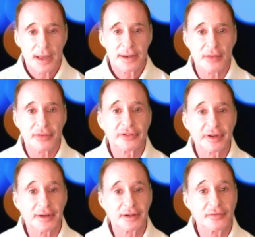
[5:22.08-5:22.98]
Now, there's
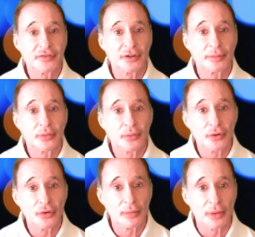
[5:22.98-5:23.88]
an unconfirmed
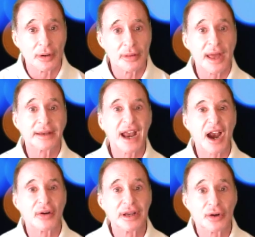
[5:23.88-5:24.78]
rumor that
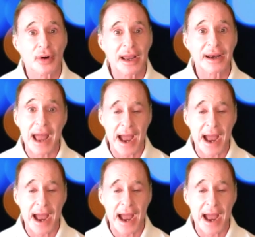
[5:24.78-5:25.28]
Cary Grant